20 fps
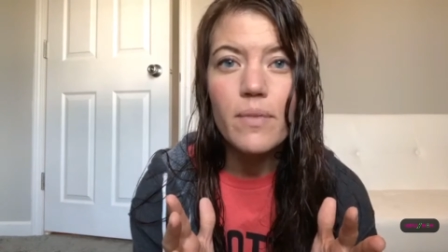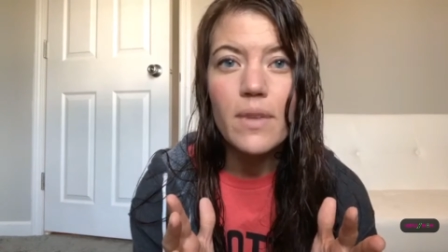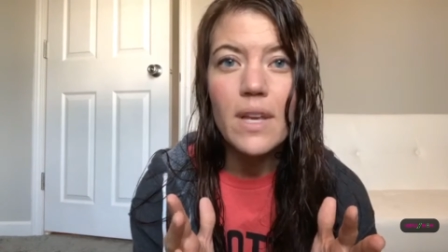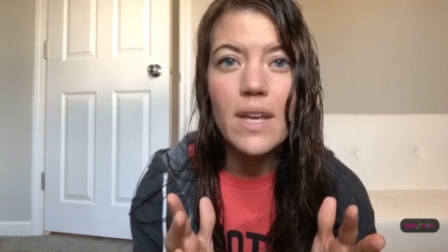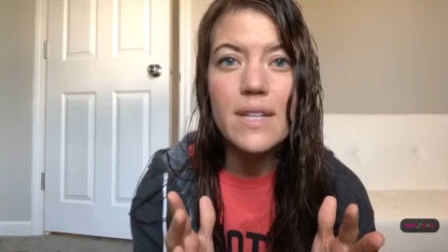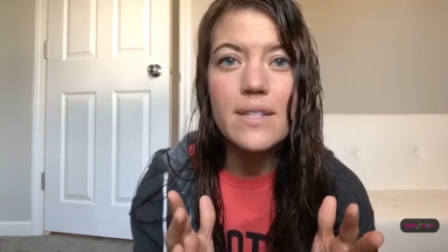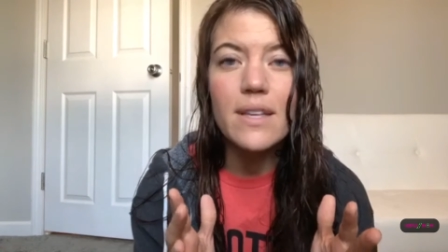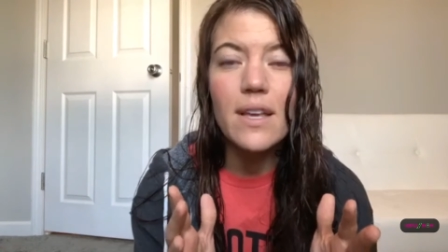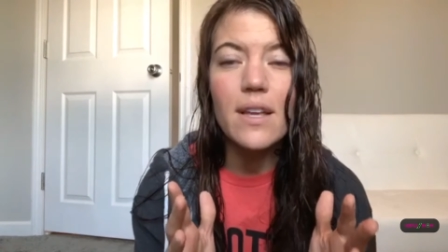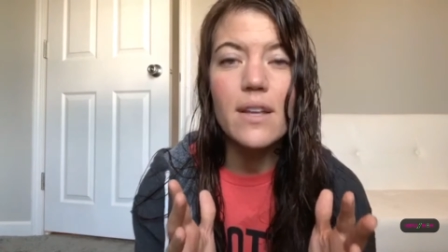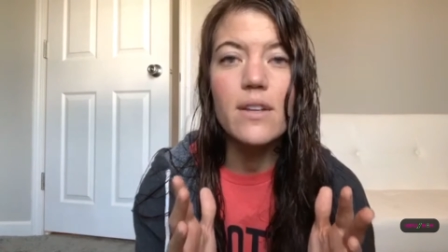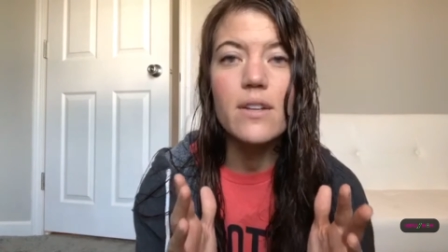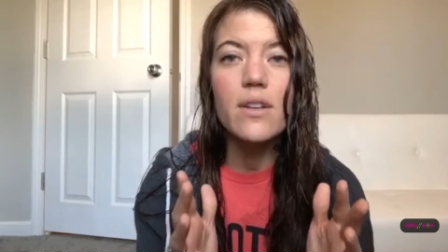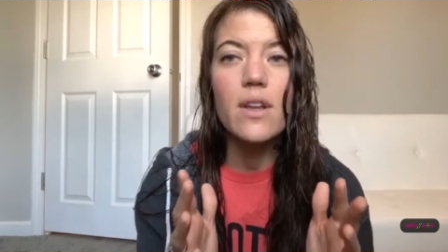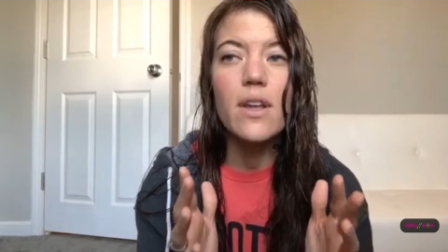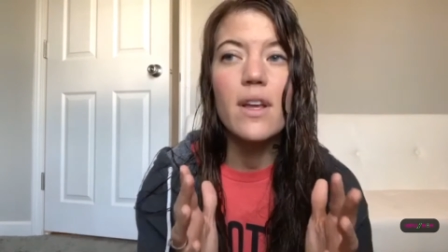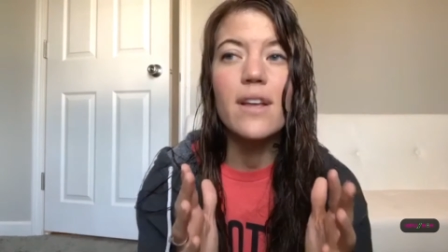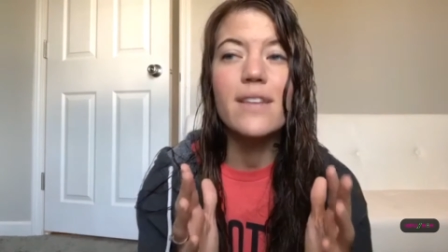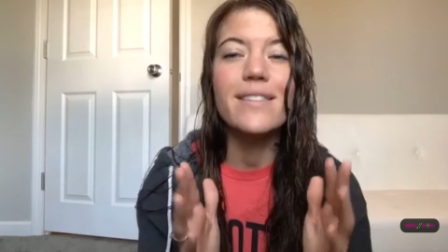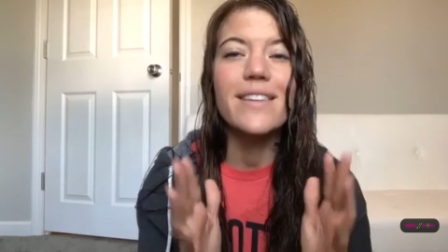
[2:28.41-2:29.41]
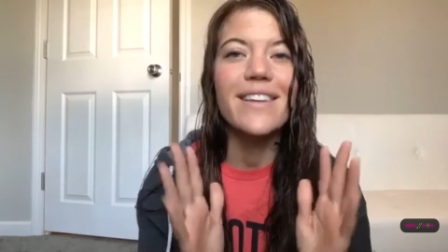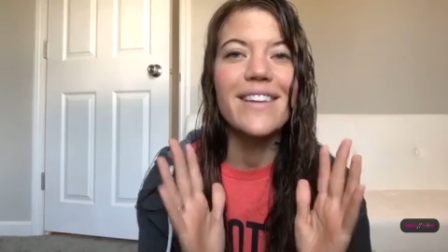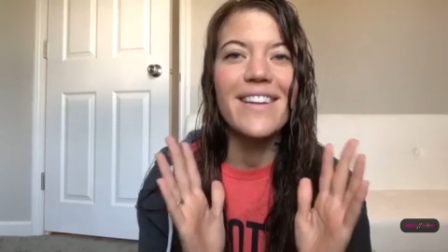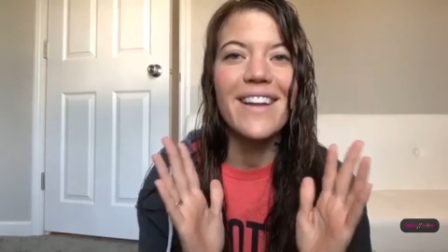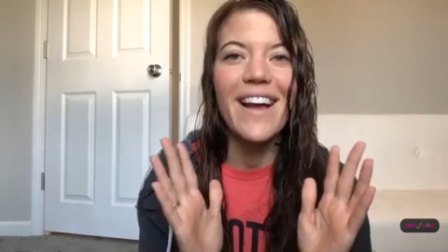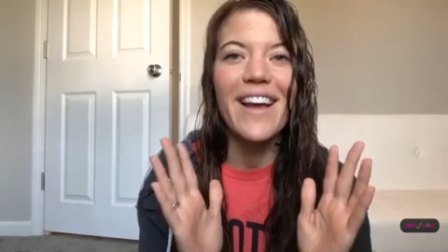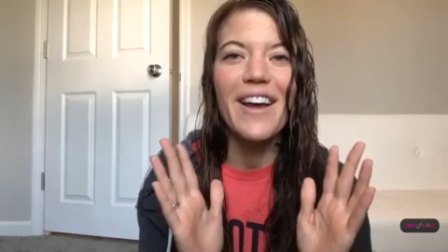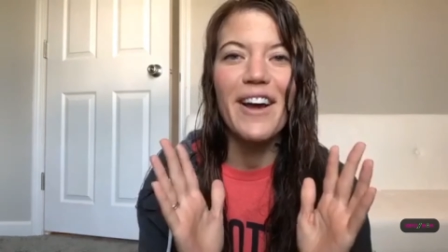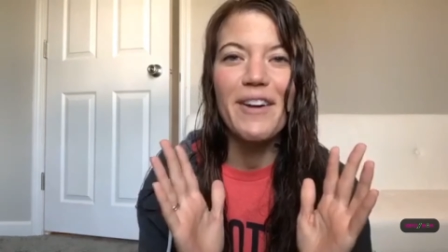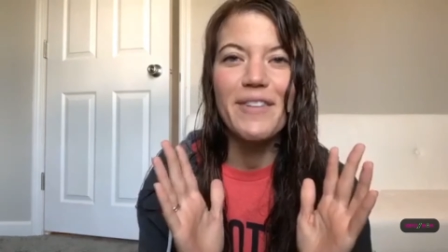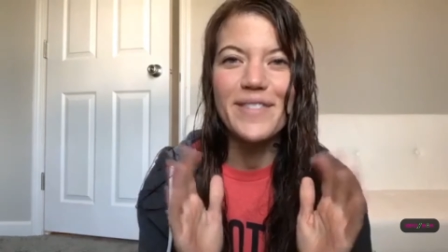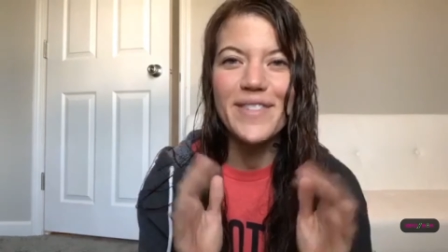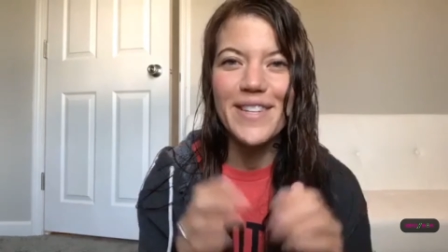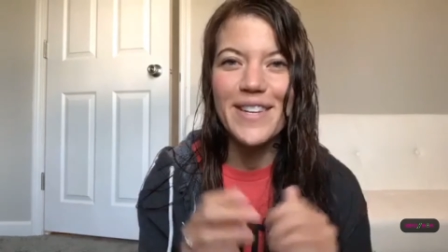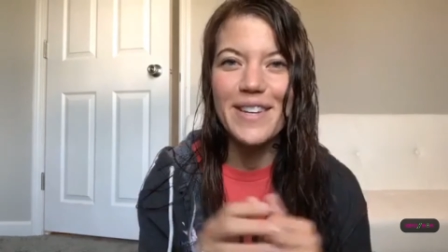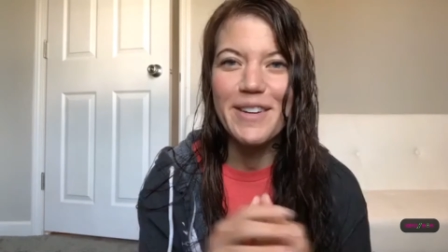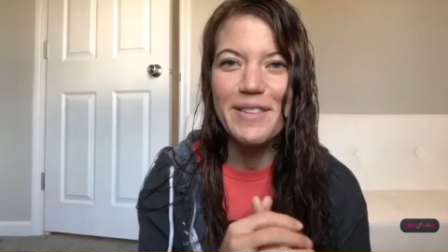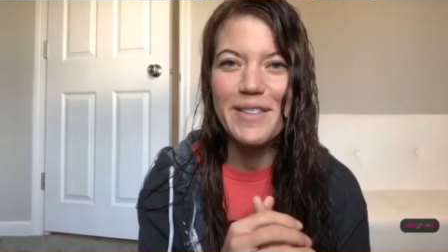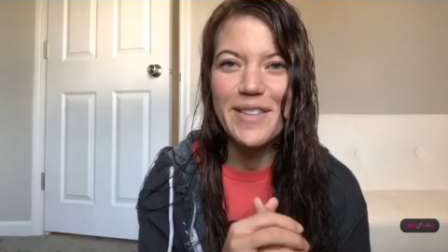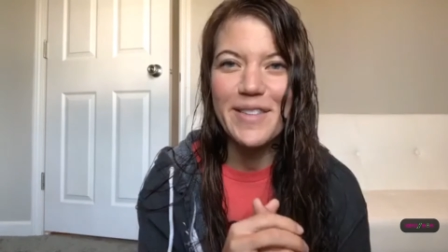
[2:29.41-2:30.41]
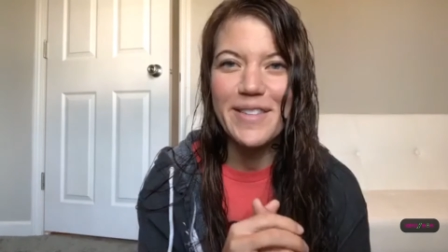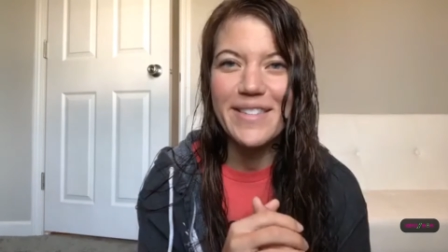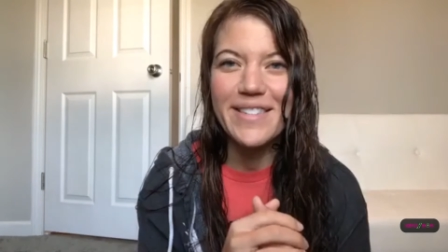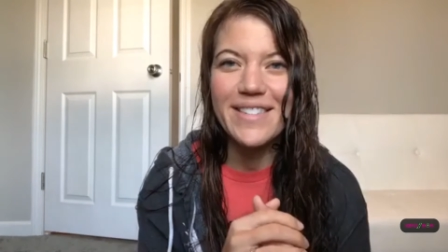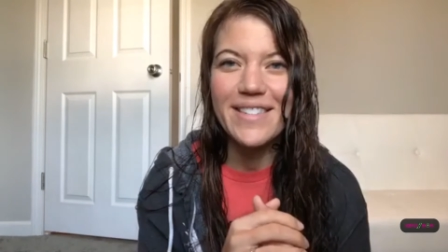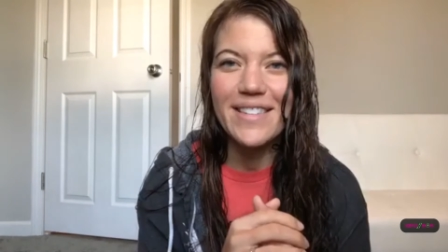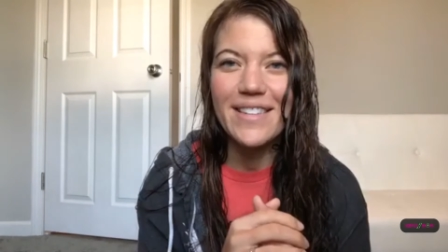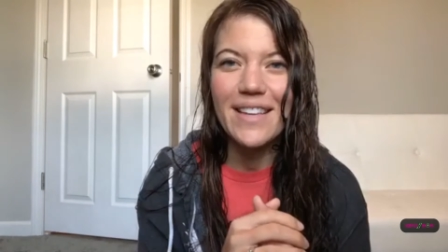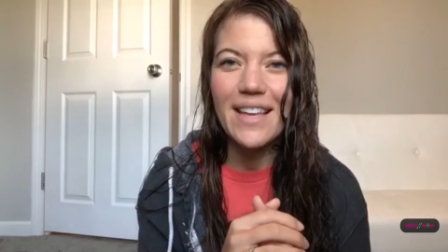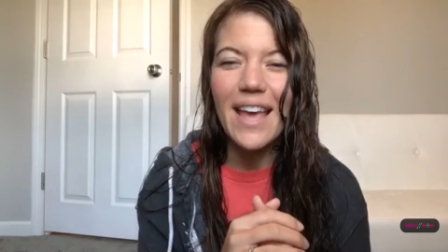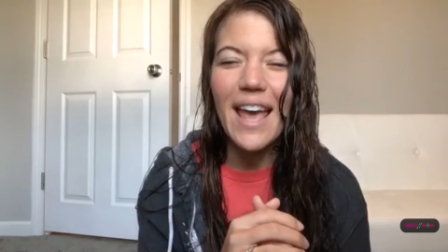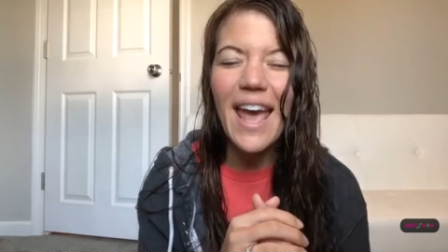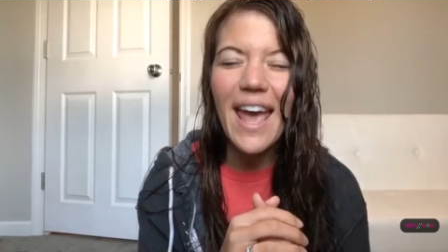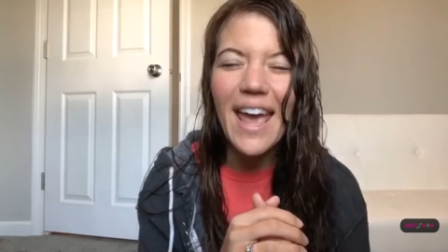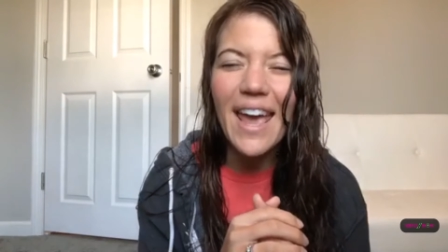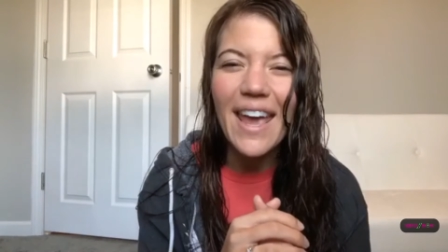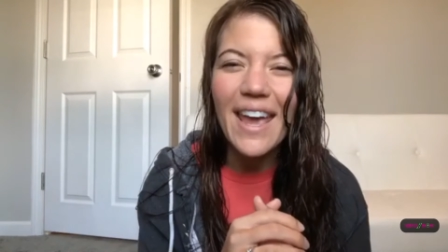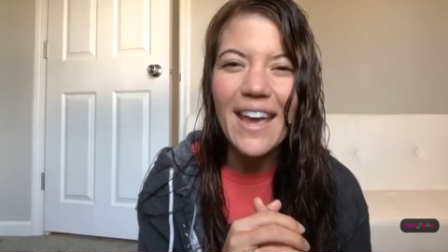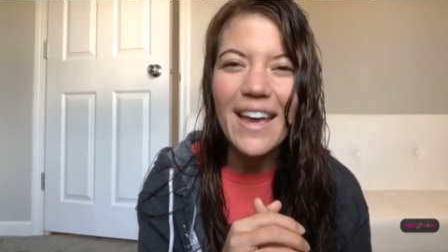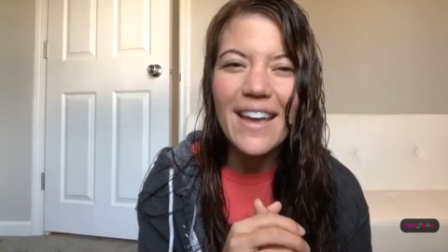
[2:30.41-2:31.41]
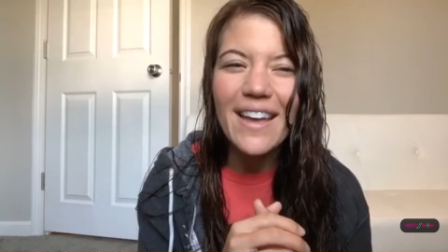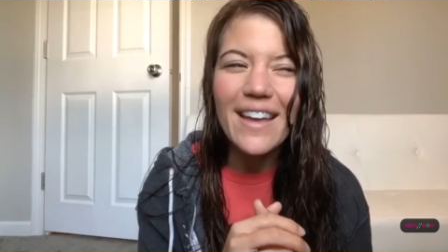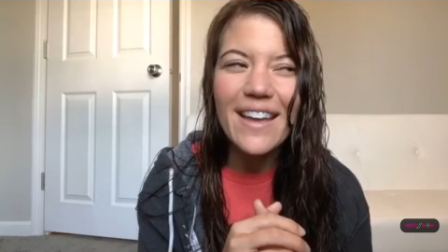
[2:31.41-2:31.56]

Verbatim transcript: is it, is it, I often hear this, hey,